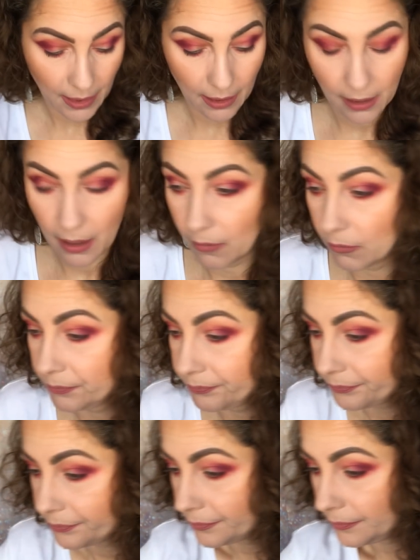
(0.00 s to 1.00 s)
Now,
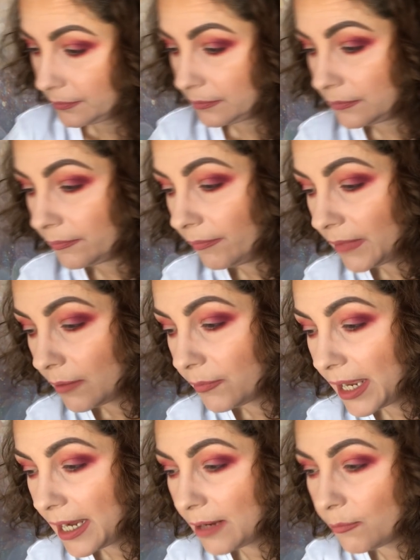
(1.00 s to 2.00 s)
I'm
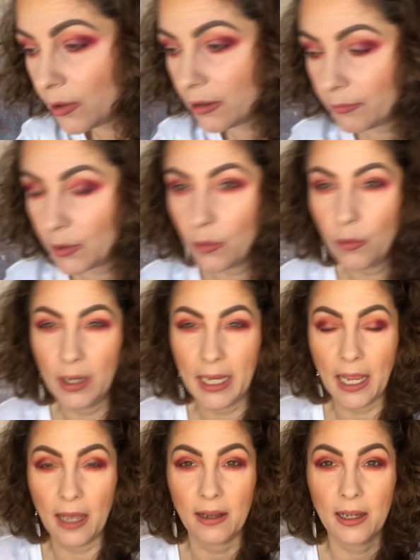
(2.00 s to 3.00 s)
getting what I'm
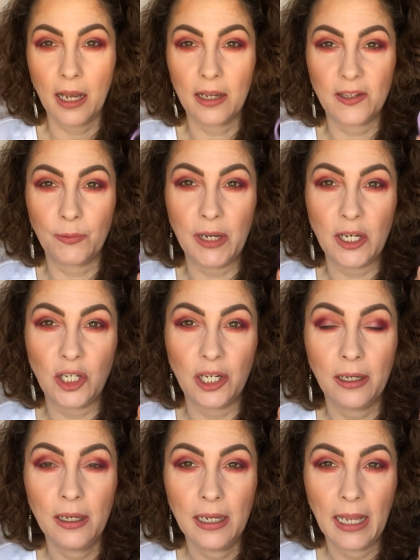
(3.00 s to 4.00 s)
calling a colour switcher.